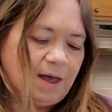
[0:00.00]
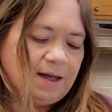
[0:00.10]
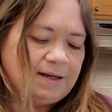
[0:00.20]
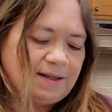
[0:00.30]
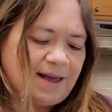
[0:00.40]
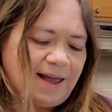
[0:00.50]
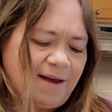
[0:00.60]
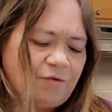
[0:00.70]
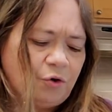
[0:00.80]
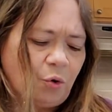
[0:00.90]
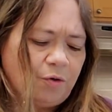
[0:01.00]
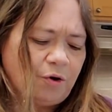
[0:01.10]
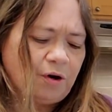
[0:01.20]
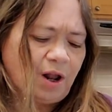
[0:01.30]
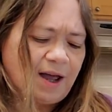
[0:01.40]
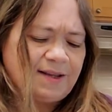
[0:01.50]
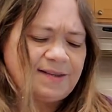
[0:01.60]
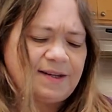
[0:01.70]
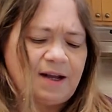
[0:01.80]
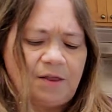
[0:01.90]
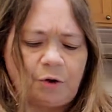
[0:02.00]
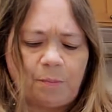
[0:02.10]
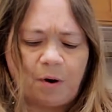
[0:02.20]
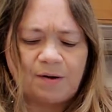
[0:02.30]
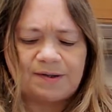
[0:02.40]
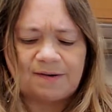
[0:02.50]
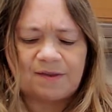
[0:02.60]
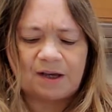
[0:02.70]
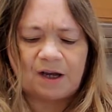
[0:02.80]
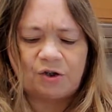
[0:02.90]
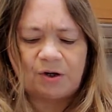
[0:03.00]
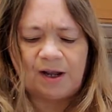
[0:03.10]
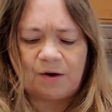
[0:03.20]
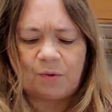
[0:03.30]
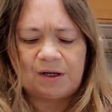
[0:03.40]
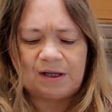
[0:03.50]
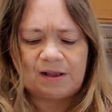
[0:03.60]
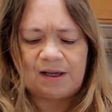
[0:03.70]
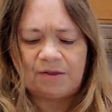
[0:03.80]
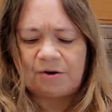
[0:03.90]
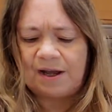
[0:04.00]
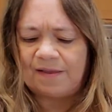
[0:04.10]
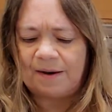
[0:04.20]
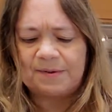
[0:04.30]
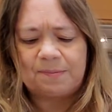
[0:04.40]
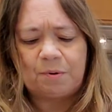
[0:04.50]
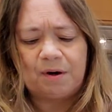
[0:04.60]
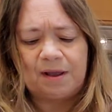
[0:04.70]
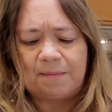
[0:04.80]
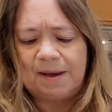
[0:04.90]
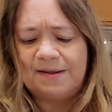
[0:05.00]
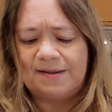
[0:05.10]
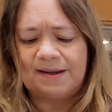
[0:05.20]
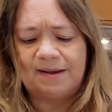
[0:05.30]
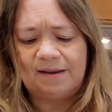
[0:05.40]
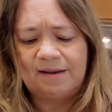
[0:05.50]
Did they have northern lights in other parts of the country like we did the other day? That was pretty amazing.